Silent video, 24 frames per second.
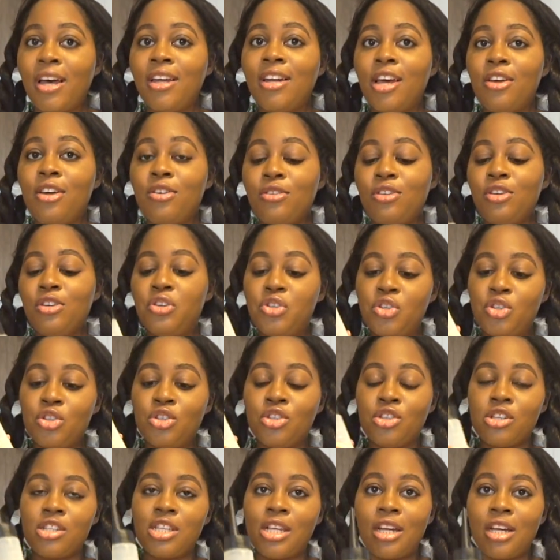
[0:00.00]
and I don't think you should
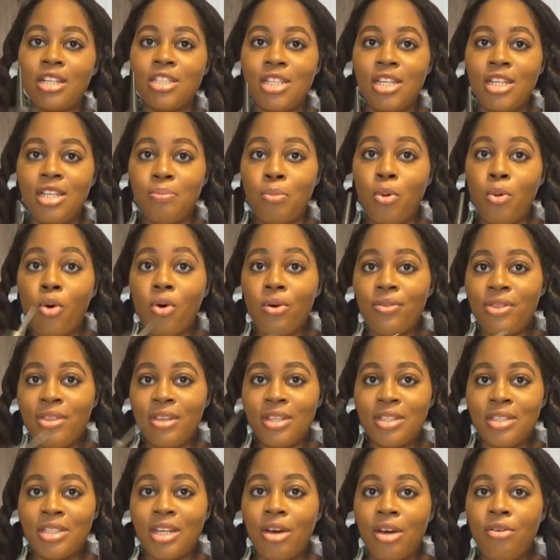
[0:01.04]
just actually pour
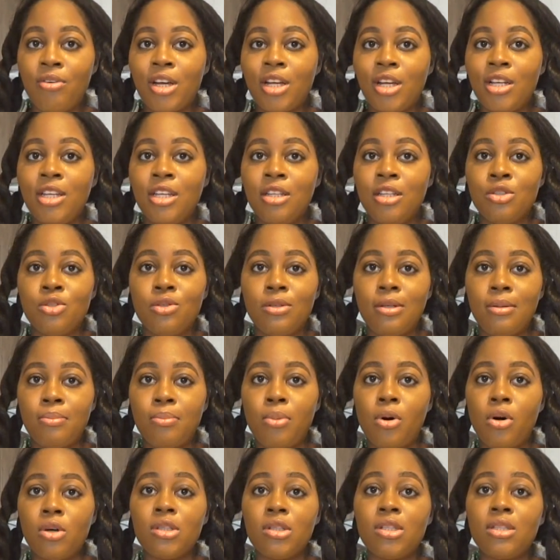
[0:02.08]
this directly into a
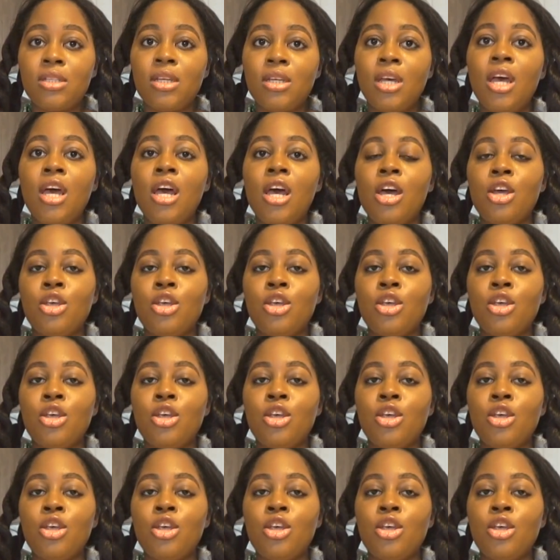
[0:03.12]
pot.